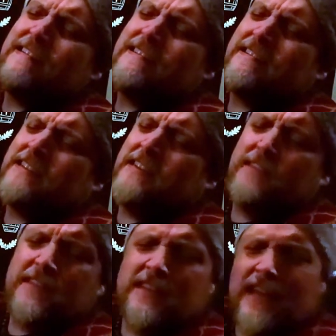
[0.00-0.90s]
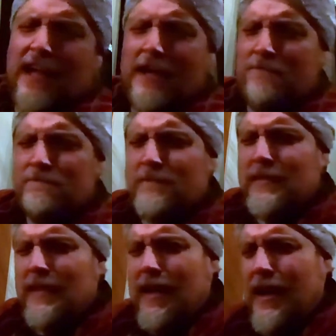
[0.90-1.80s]
Shiva said,
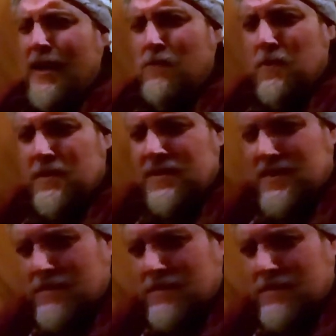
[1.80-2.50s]
"I want to see